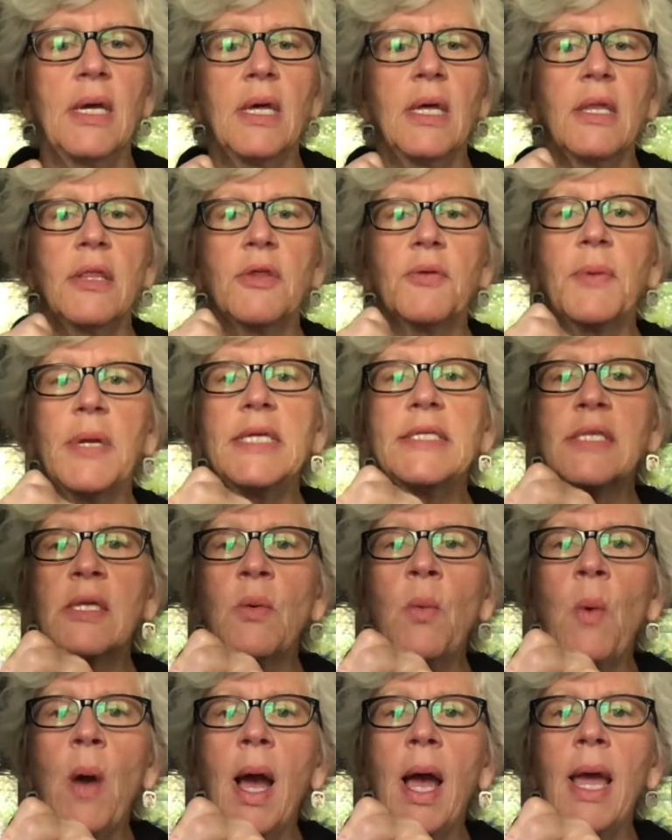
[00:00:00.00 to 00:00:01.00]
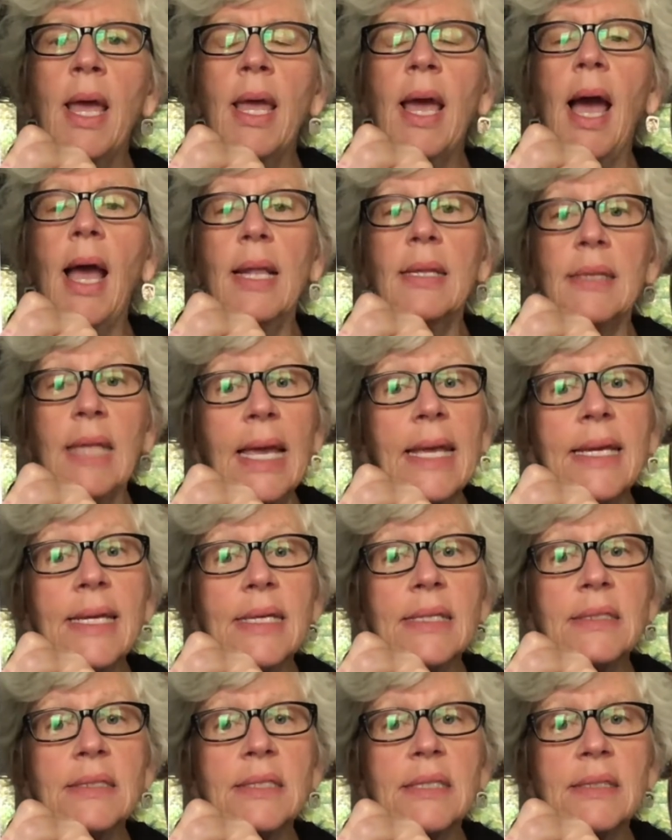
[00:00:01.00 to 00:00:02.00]
The reason why I like
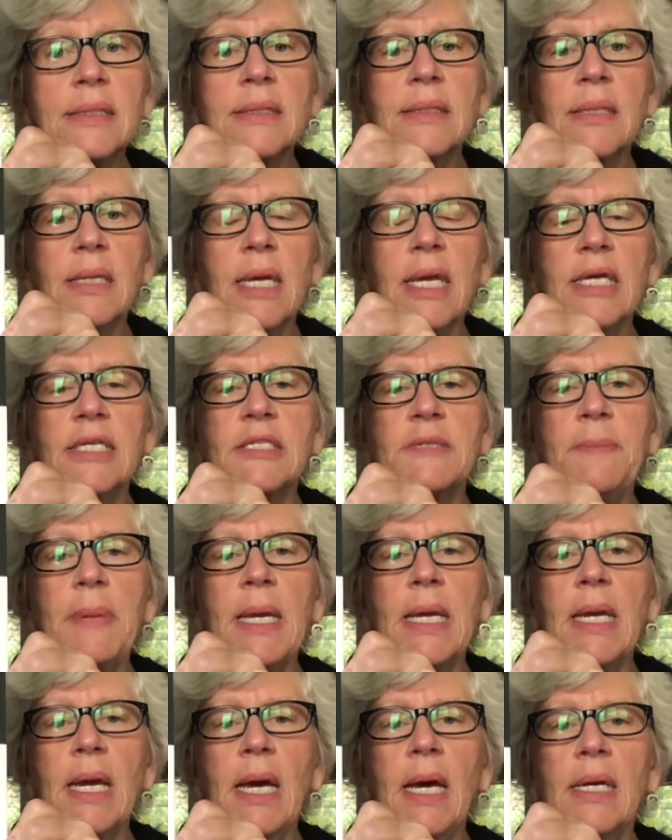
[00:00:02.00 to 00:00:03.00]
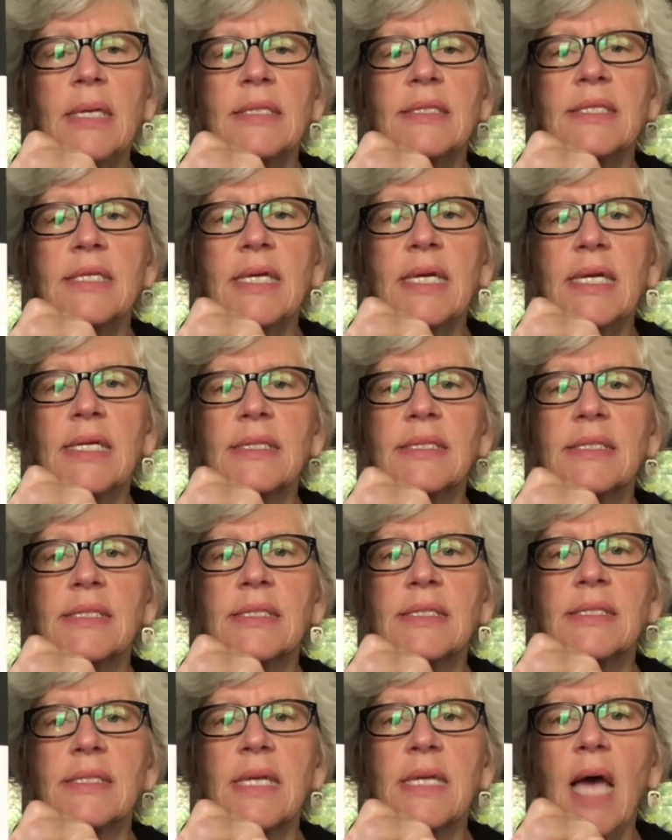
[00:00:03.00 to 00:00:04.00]
it is because
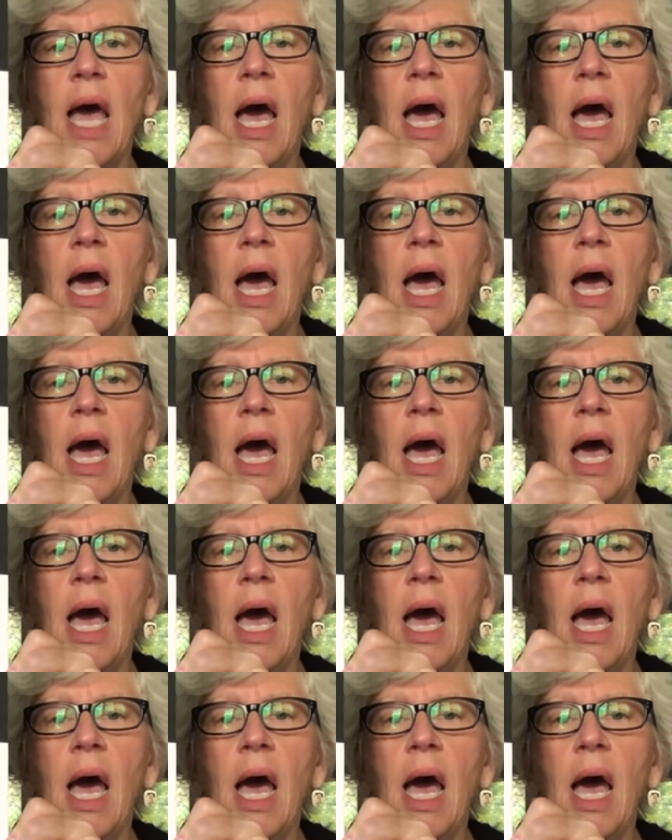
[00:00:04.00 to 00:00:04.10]
it's